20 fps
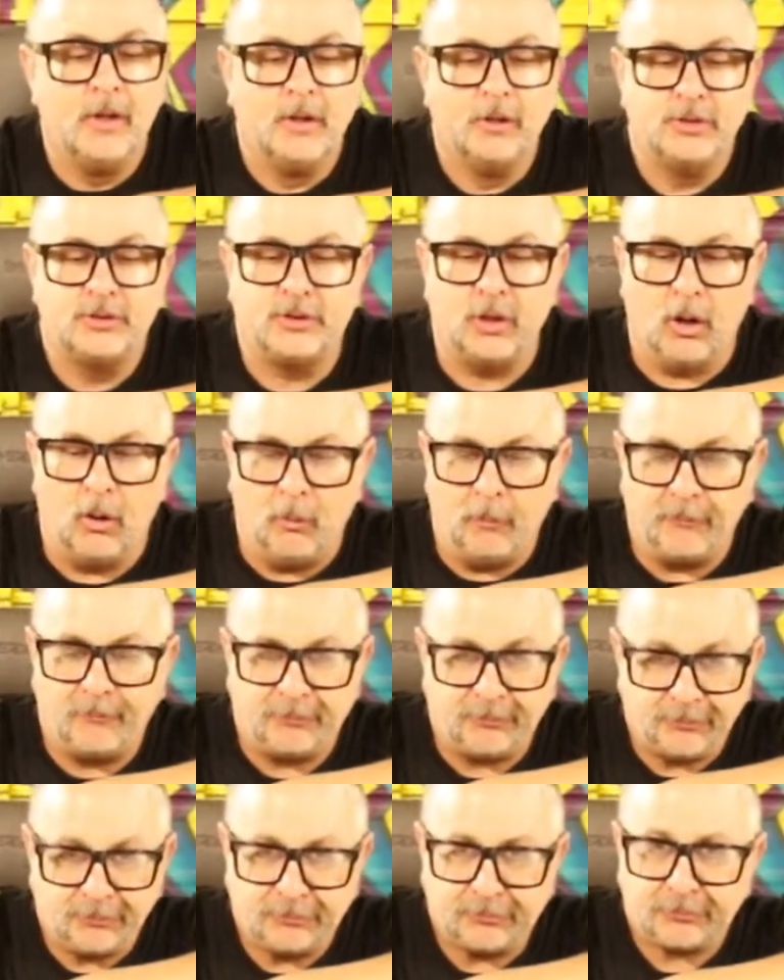So
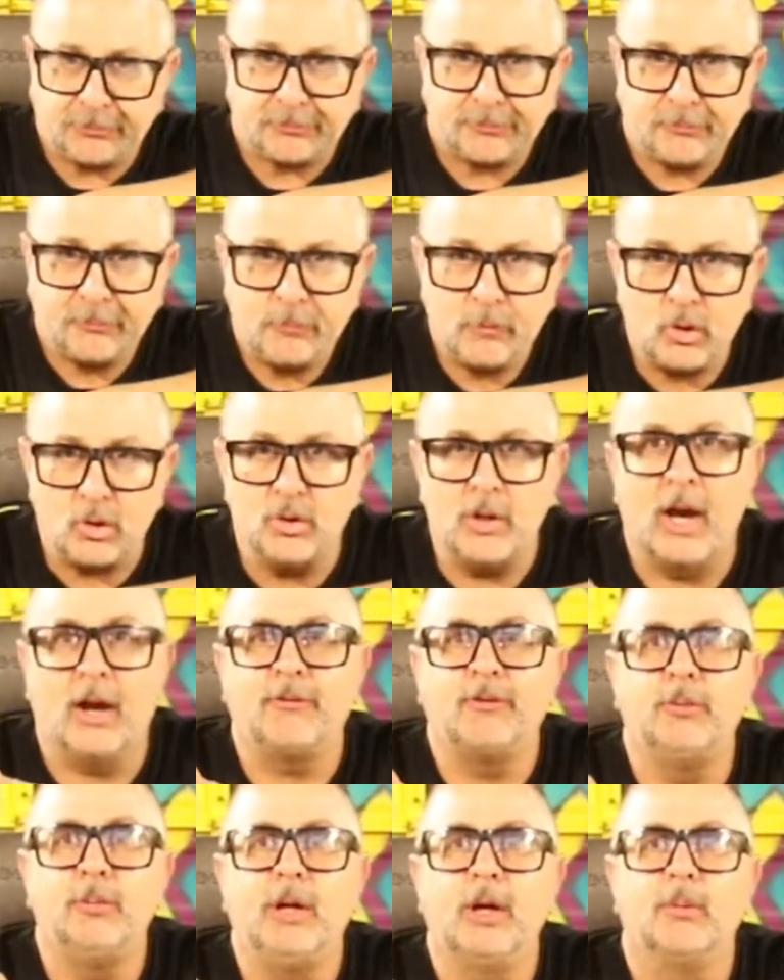you
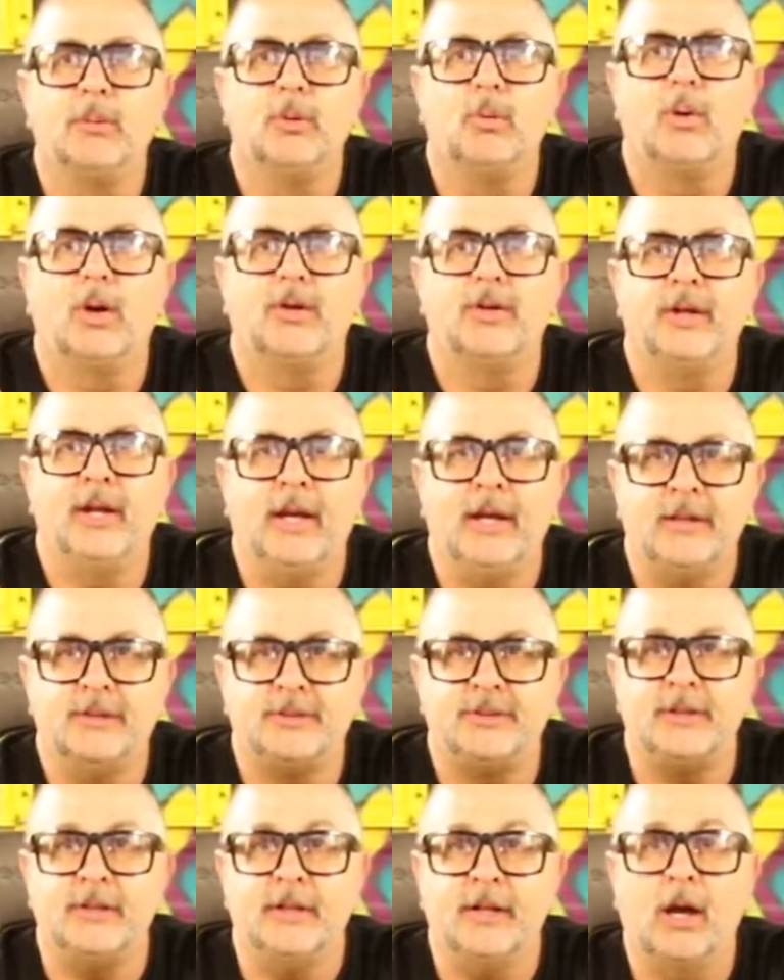have to be able to weld in
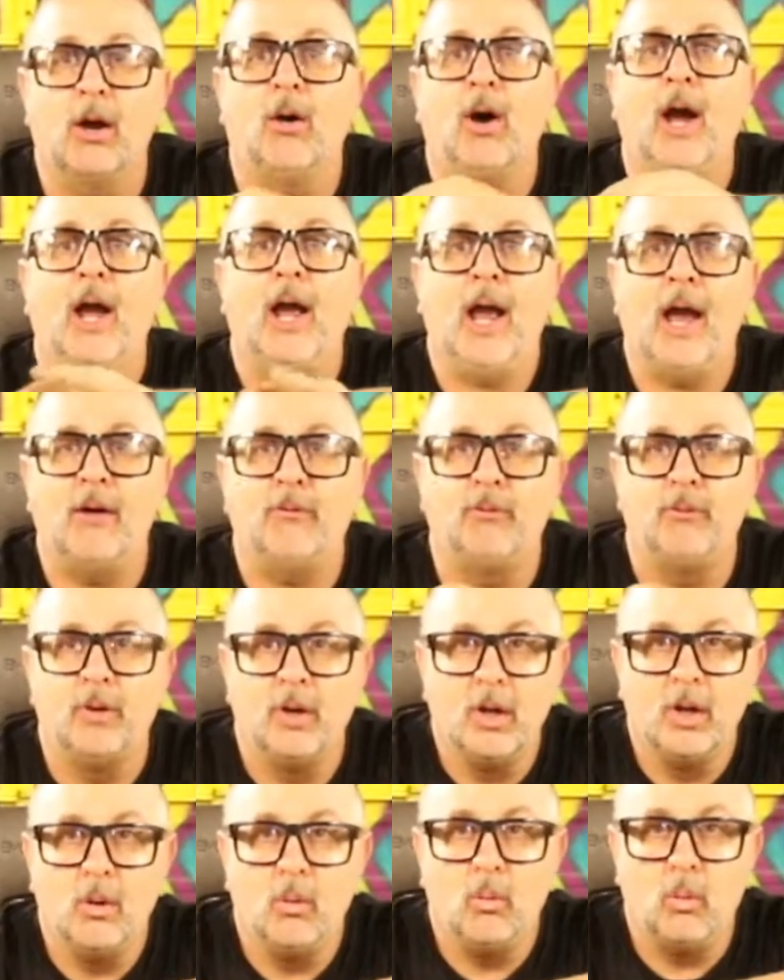AC. Now I have
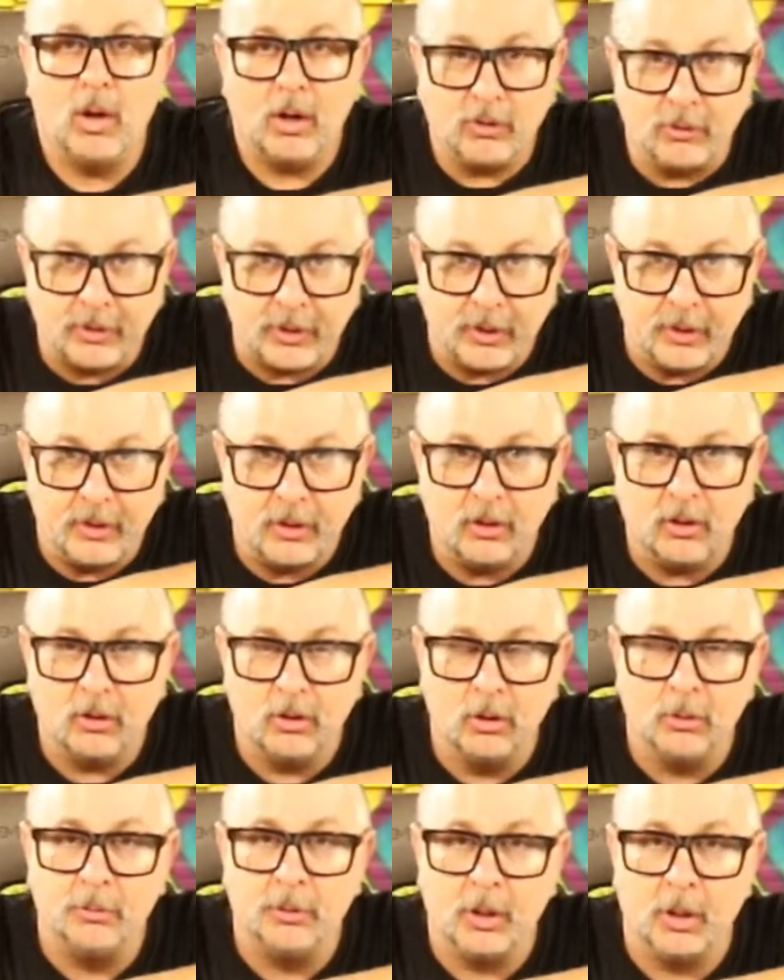welded
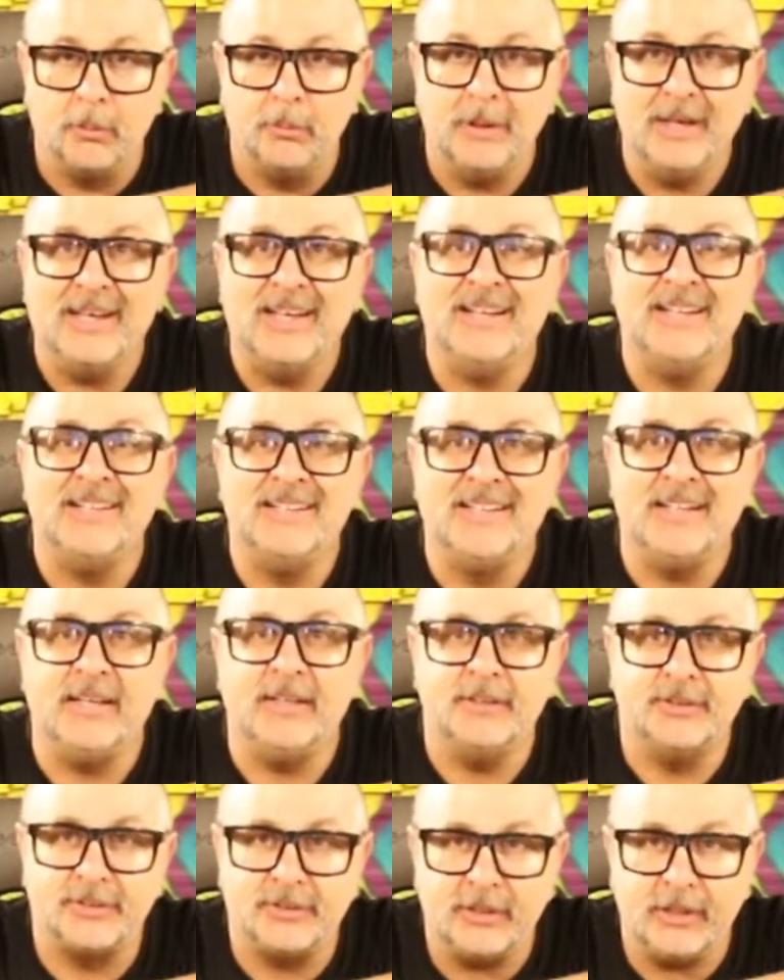aluminum in
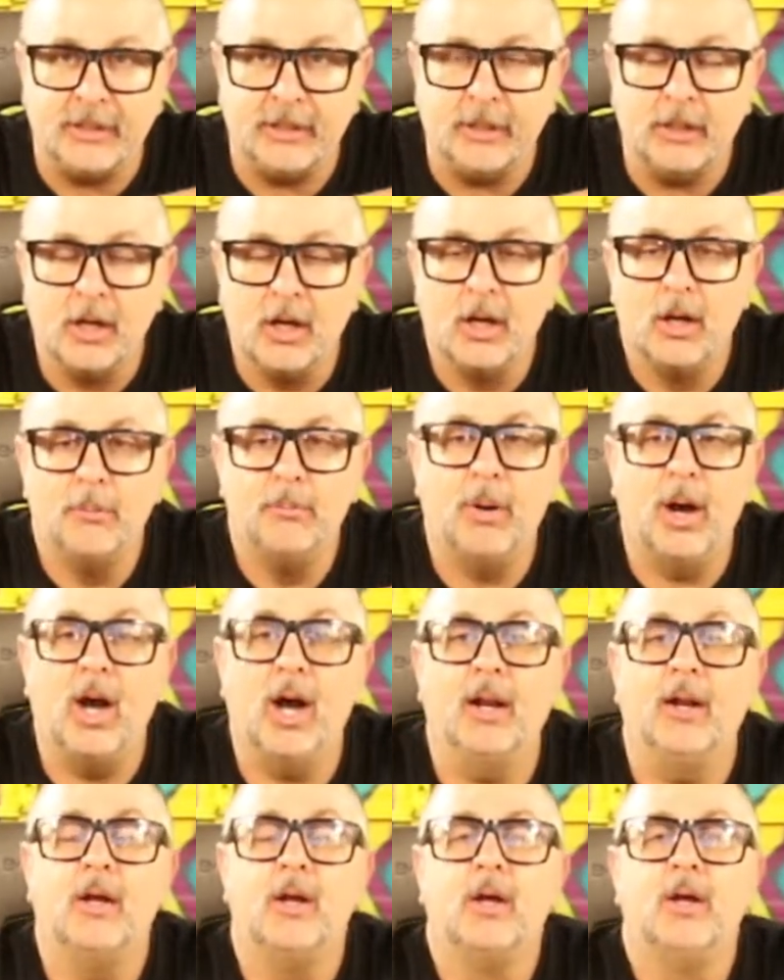DC,
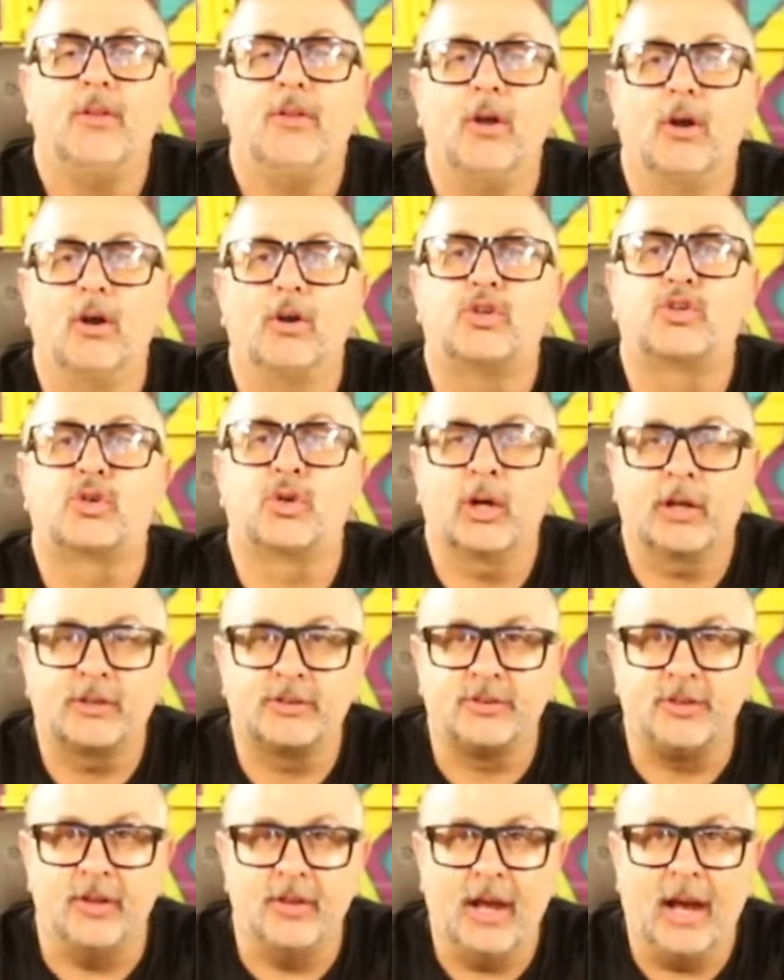but there are
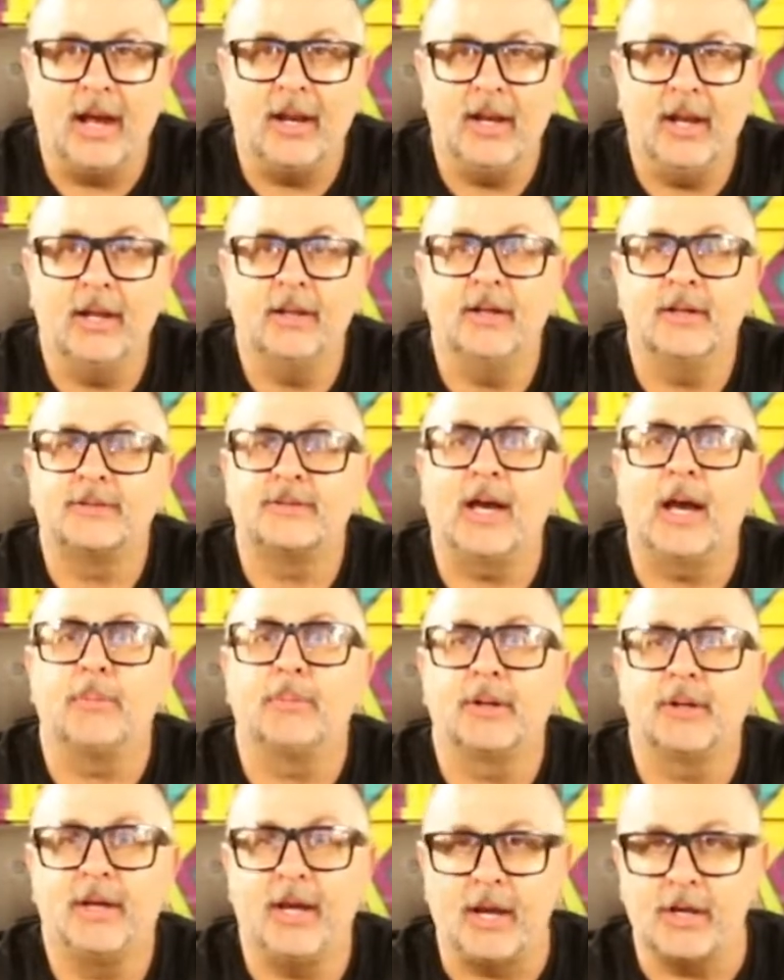tricks to that, and that's
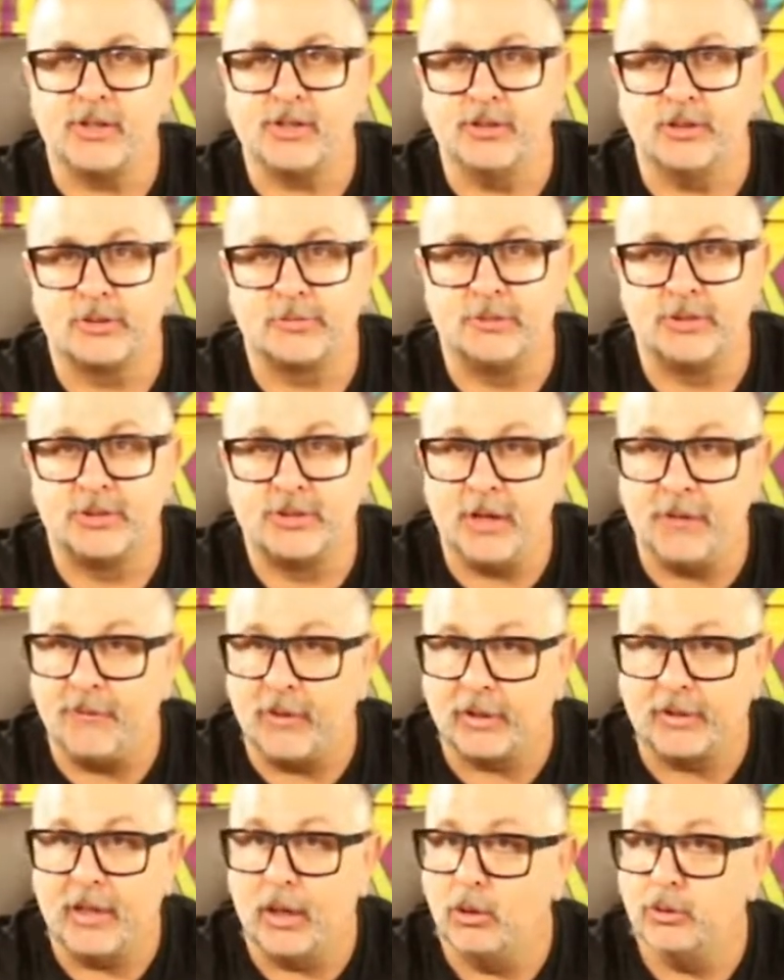application
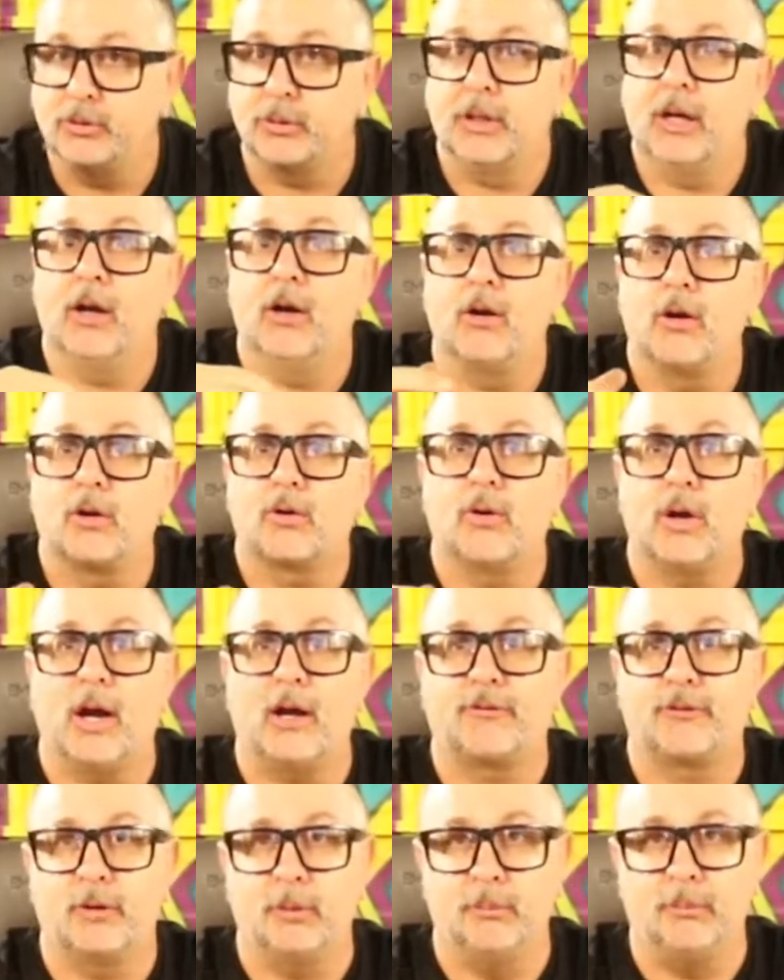specific. Those are
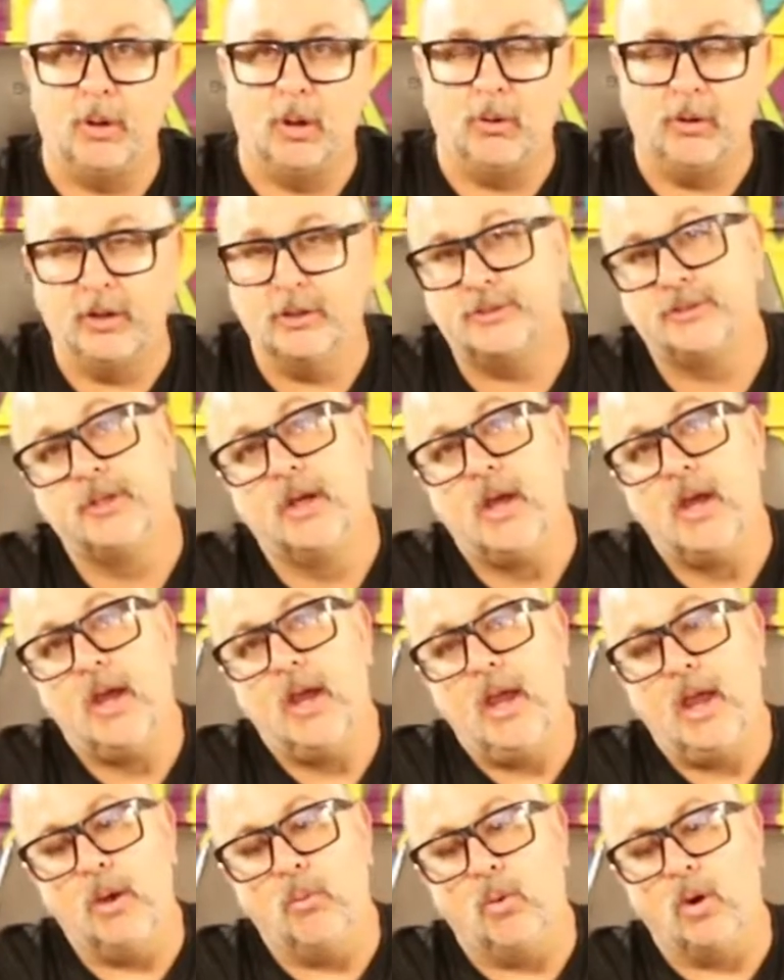aircraft components.
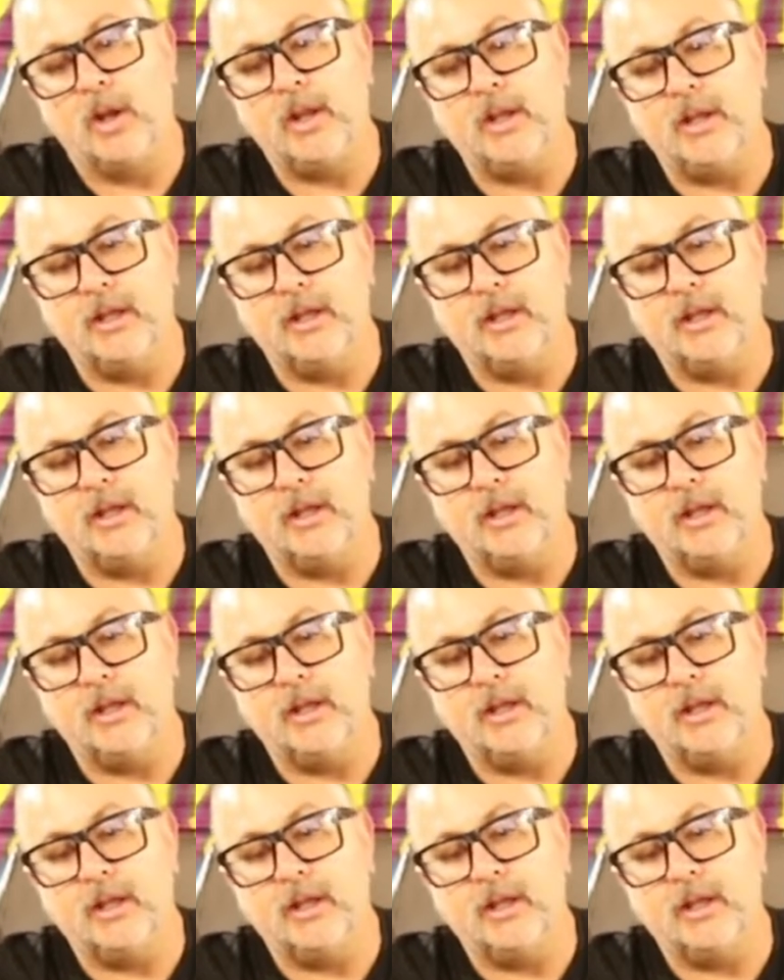And what it